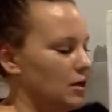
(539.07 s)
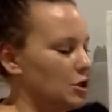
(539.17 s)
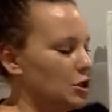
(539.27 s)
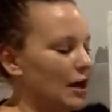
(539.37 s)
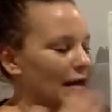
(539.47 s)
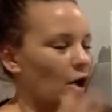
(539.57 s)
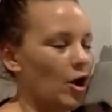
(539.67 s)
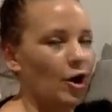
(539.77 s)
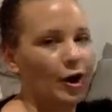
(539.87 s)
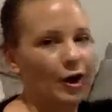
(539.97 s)
You got to
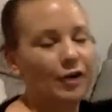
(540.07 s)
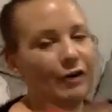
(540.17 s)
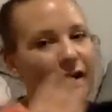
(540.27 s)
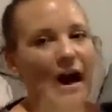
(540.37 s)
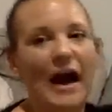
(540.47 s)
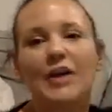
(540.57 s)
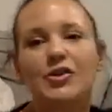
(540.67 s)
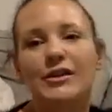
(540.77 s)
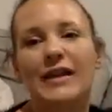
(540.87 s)
earn around $180,